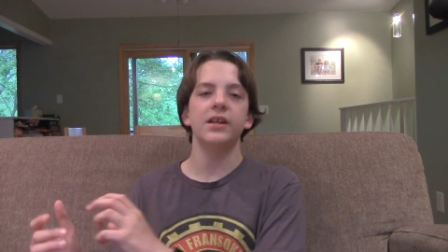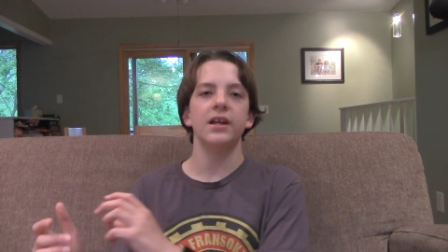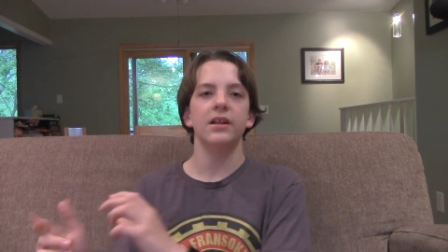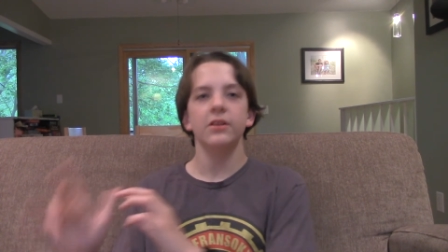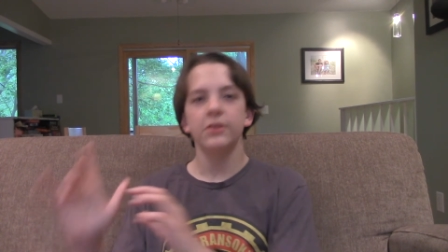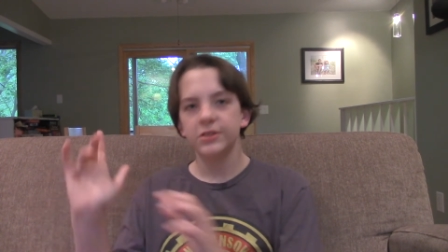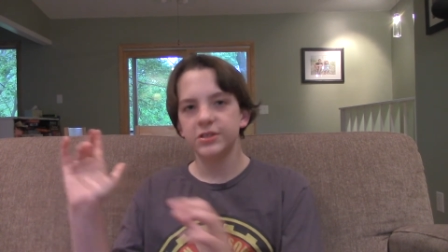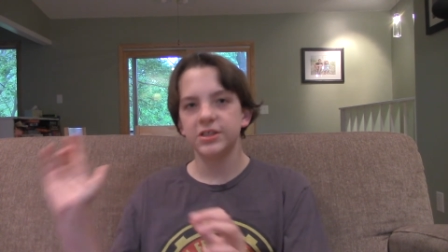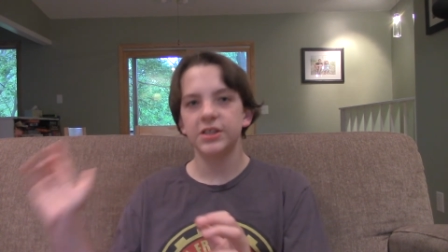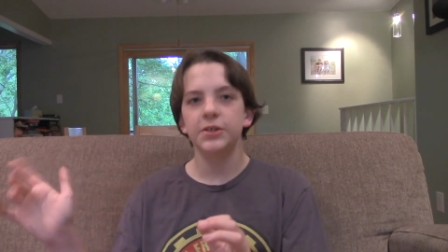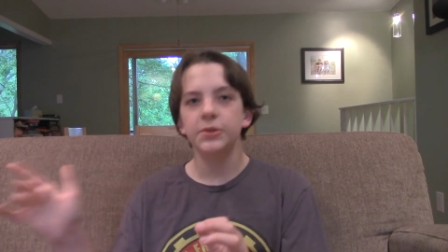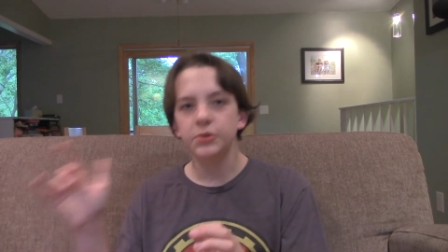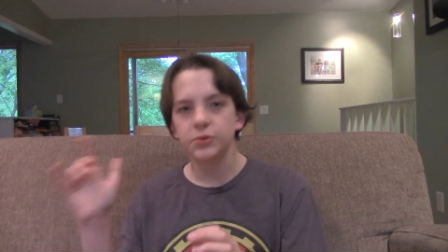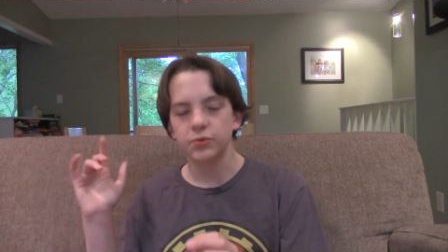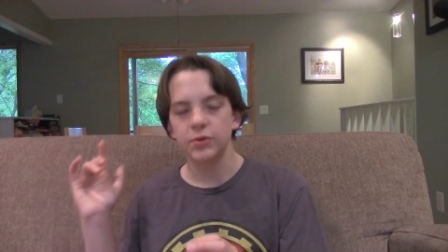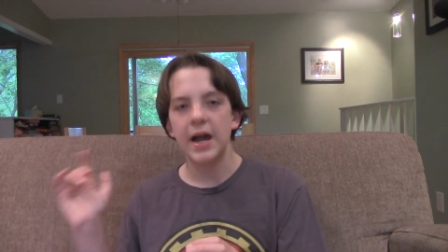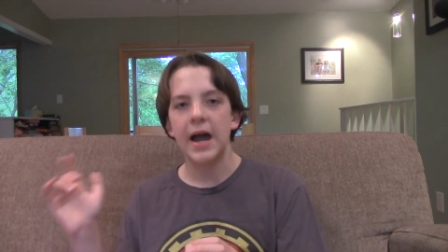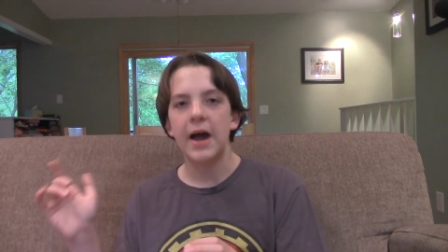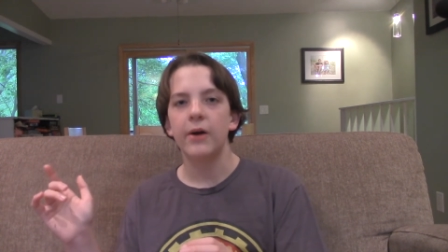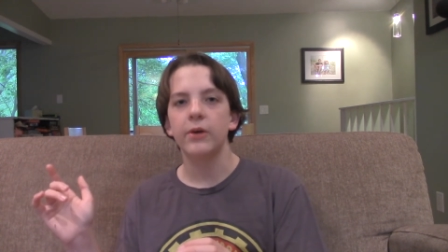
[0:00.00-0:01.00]
end of this huge
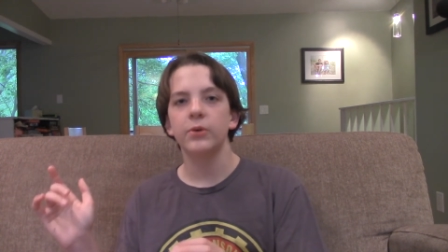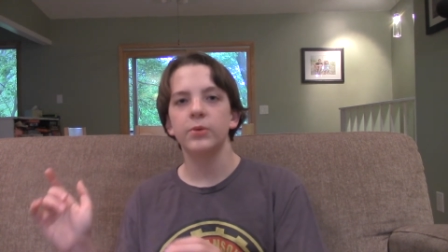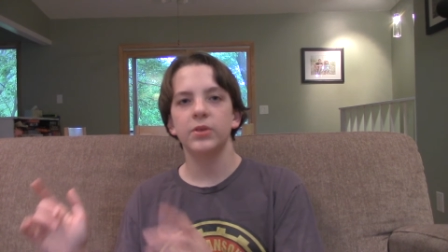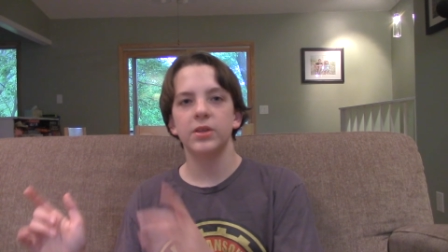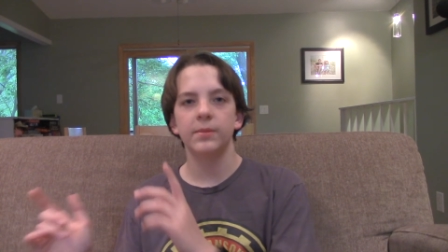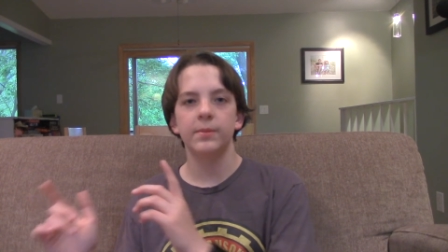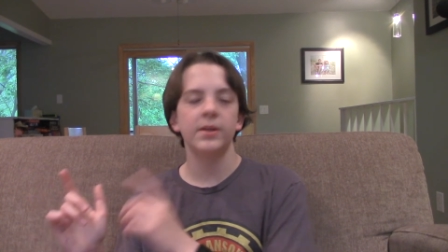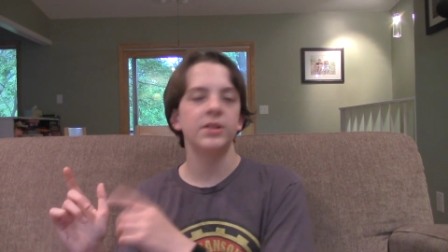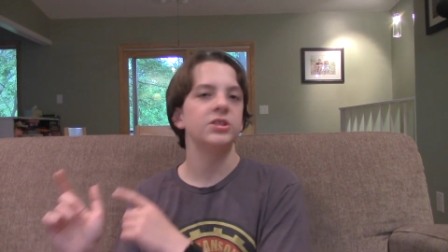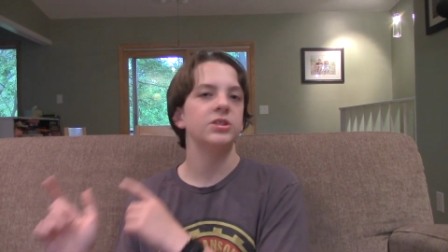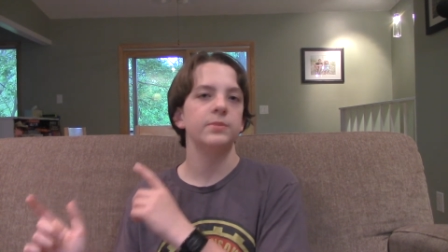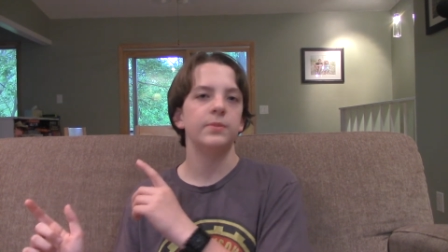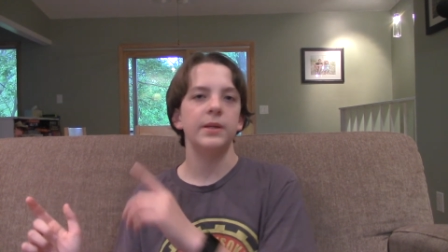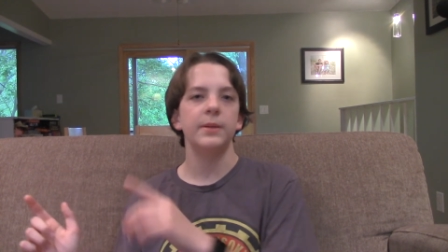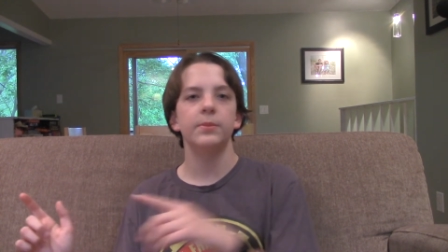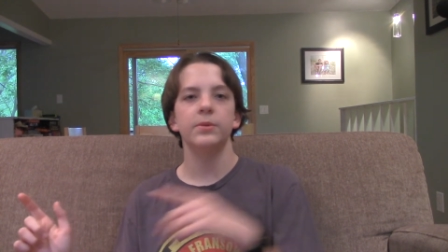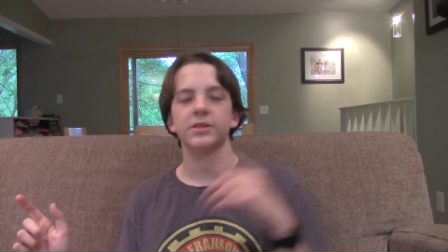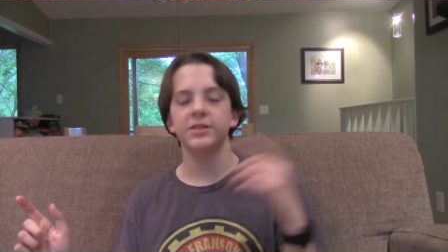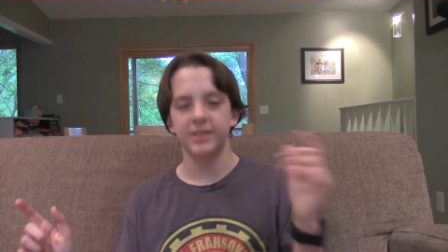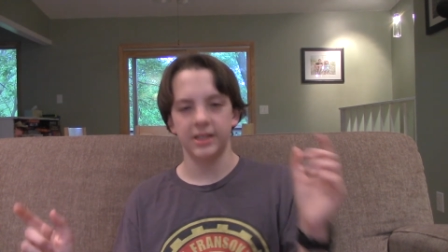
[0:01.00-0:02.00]
round with a bunch of
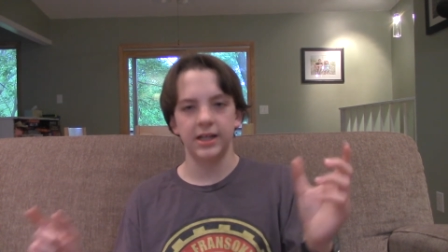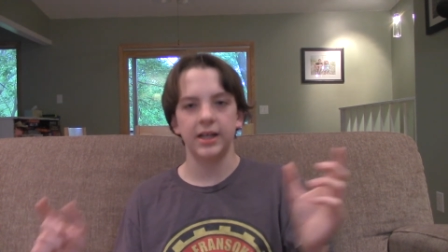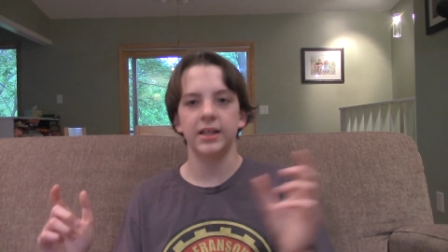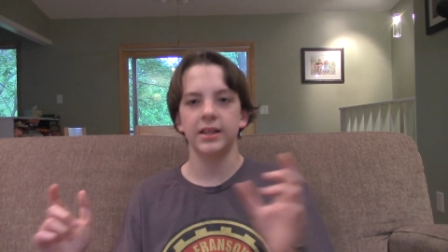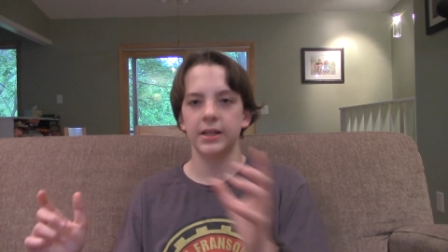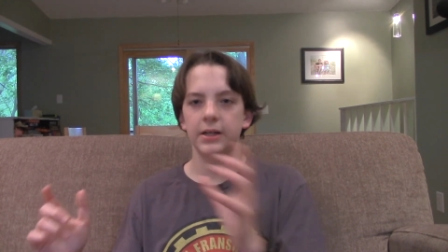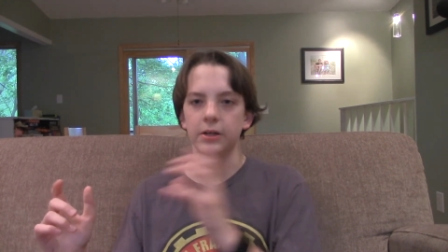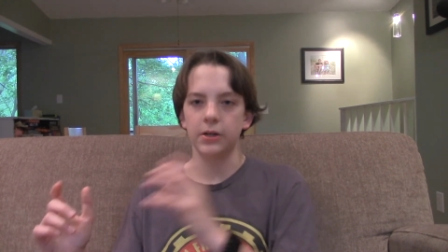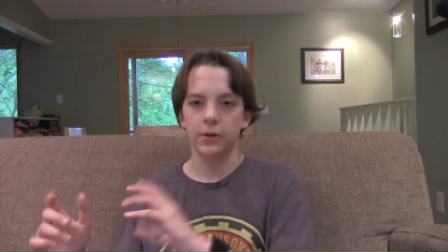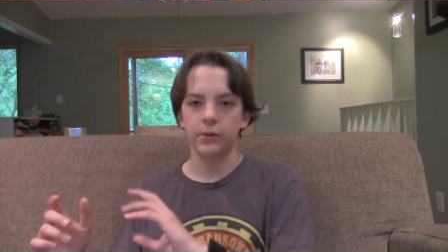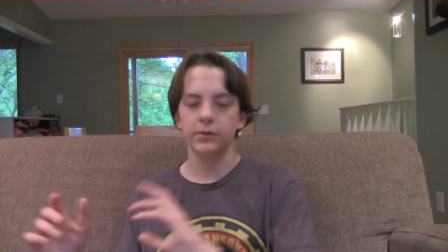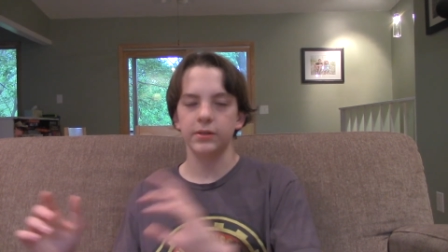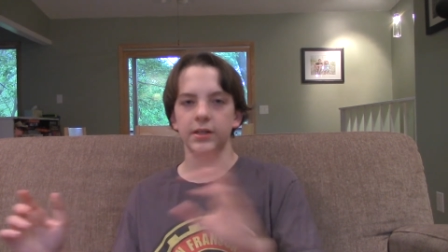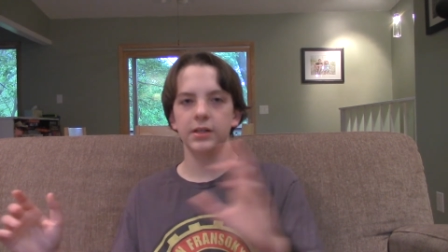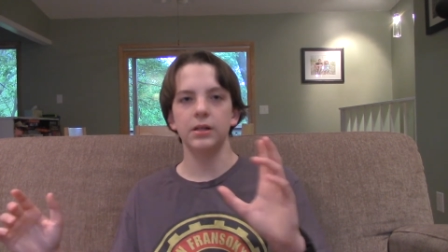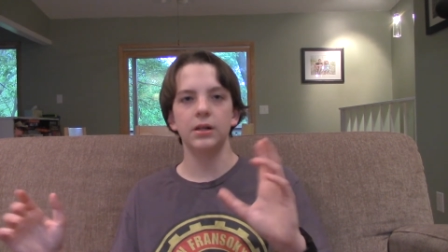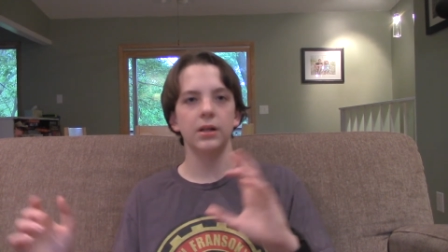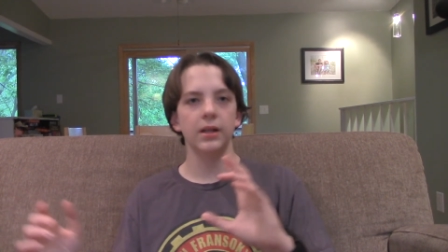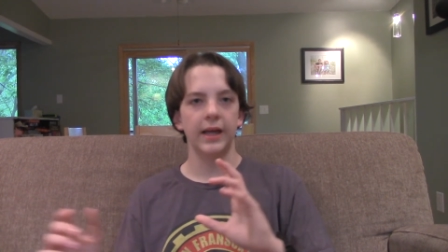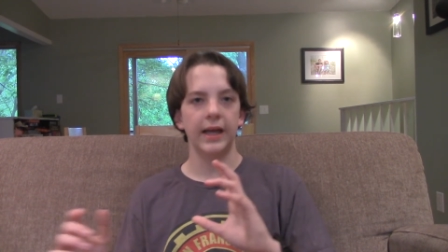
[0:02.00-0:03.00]
people singing their own
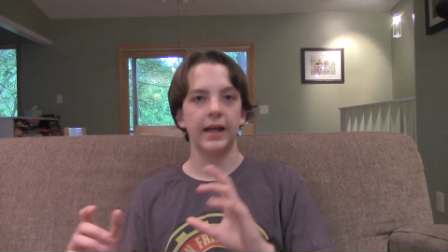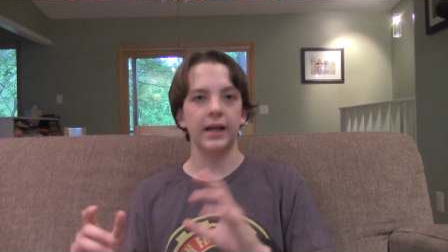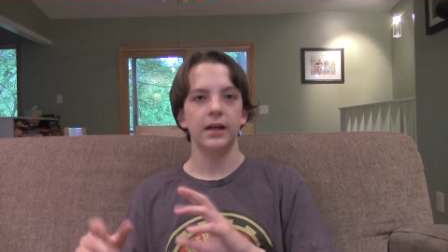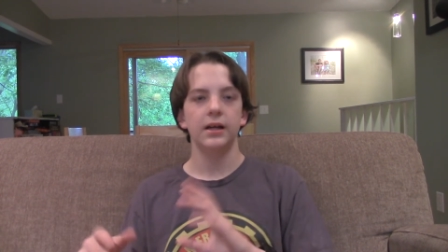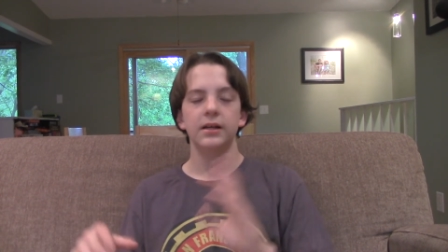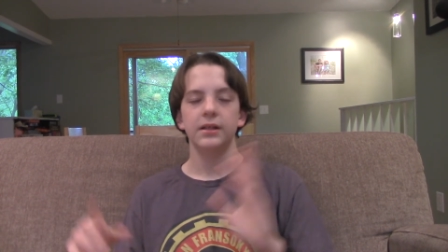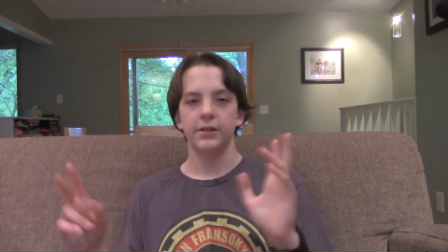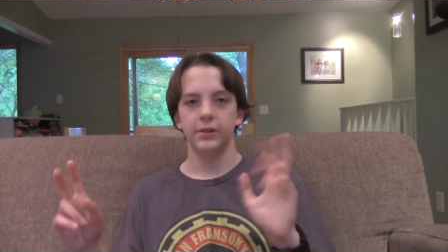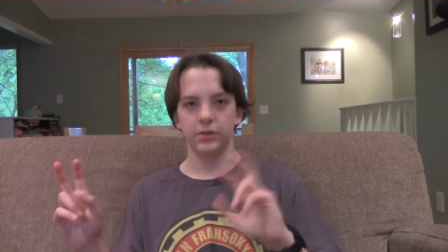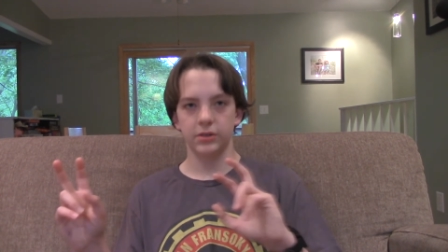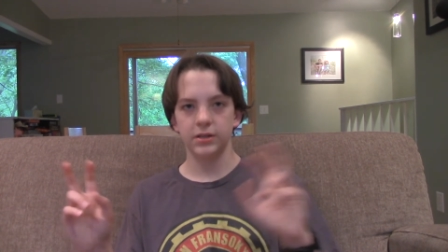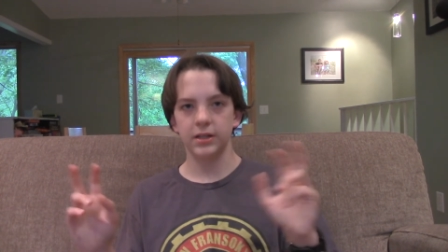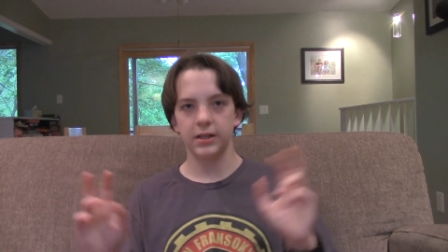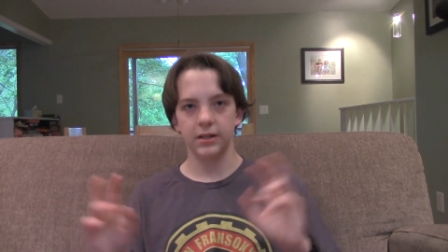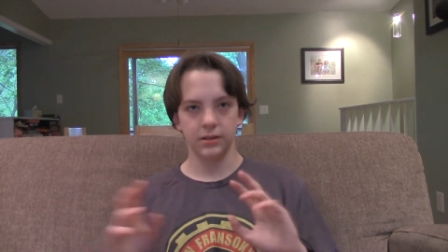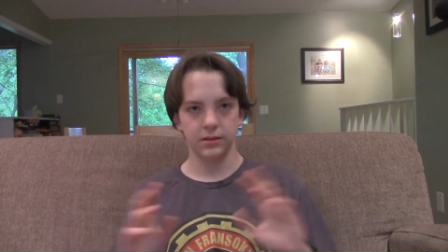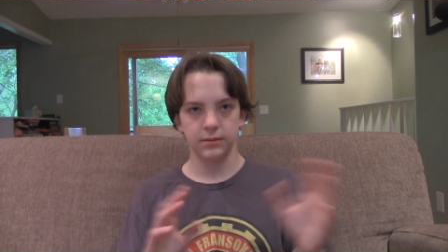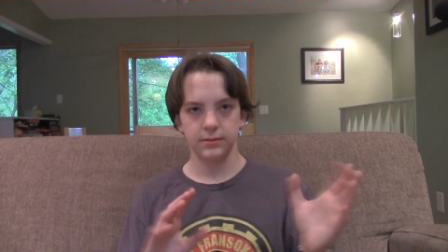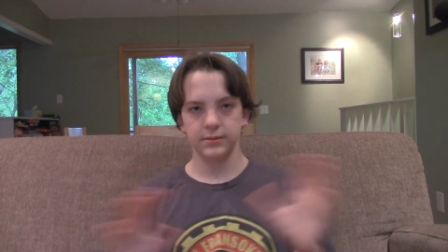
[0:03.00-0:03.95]
little like their their,